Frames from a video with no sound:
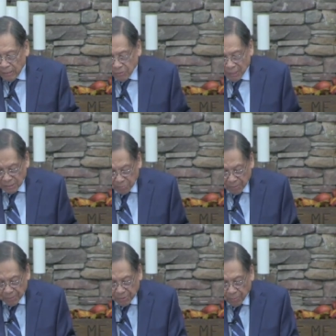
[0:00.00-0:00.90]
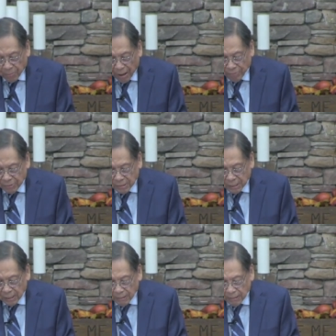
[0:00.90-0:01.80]
so that's biblical
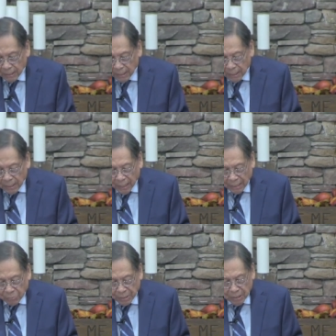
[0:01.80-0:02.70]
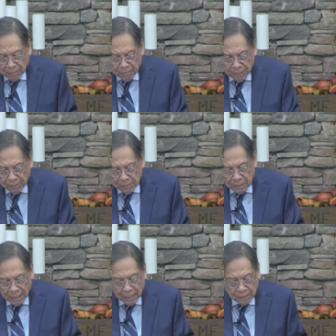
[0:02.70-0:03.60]
prophecy. As we come nearing
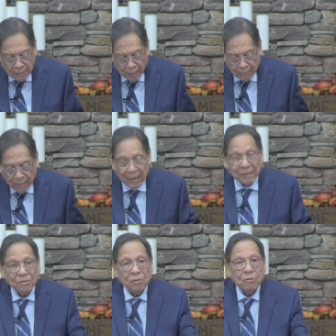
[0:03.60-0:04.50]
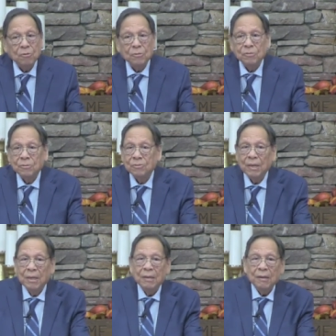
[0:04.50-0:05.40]
the end time, unless the Lord's
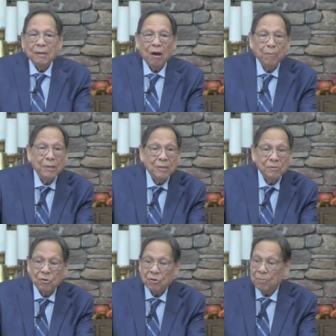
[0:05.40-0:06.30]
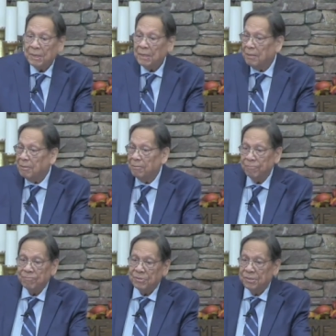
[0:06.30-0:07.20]
coming is going to be
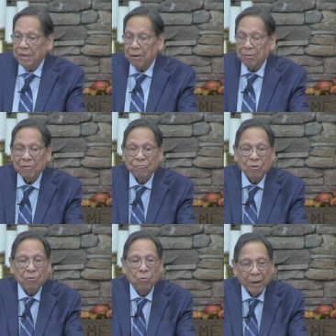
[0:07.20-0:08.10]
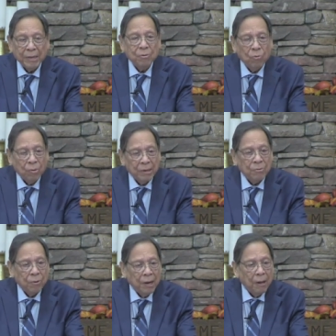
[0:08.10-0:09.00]
tearing for quite a, quite
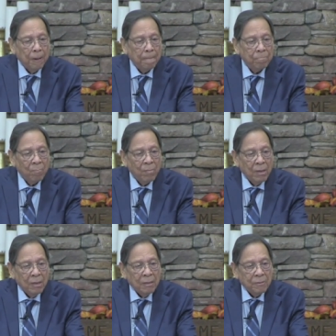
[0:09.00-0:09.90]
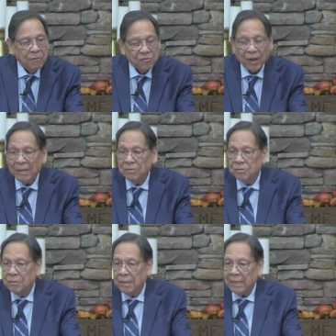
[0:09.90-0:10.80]
a while. The
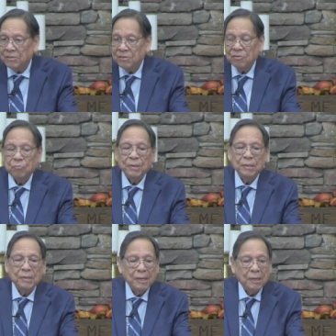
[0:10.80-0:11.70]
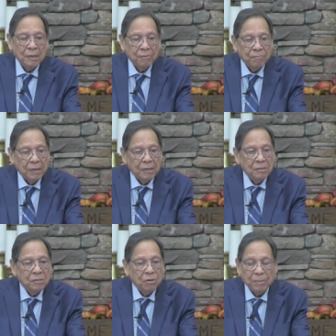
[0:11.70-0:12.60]
signs today seem to be indicative that
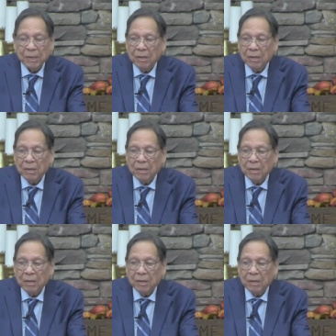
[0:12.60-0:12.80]
he's going to be